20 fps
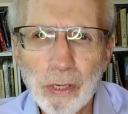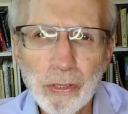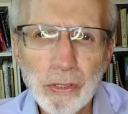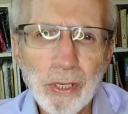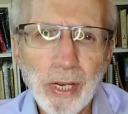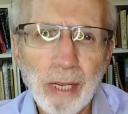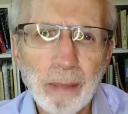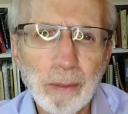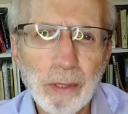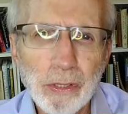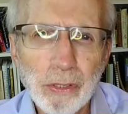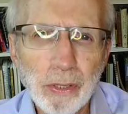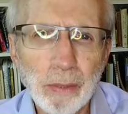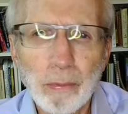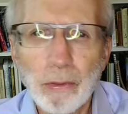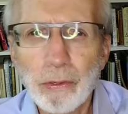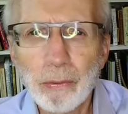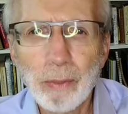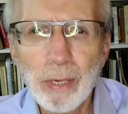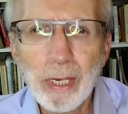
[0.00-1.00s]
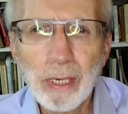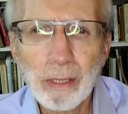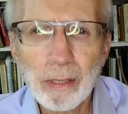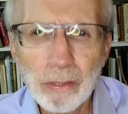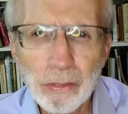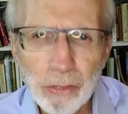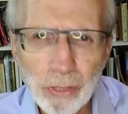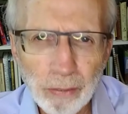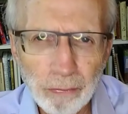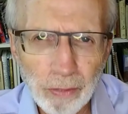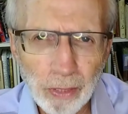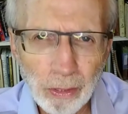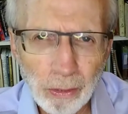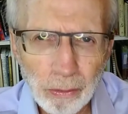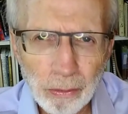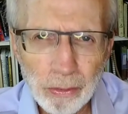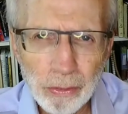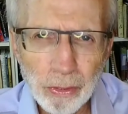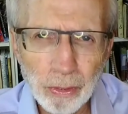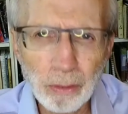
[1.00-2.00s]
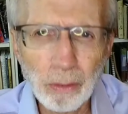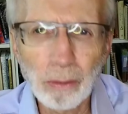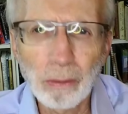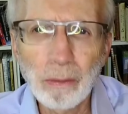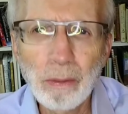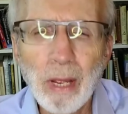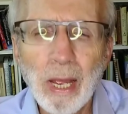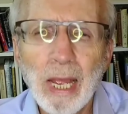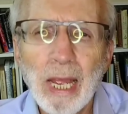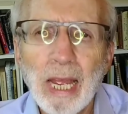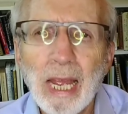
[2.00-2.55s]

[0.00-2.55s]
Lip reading: established some 370 years ago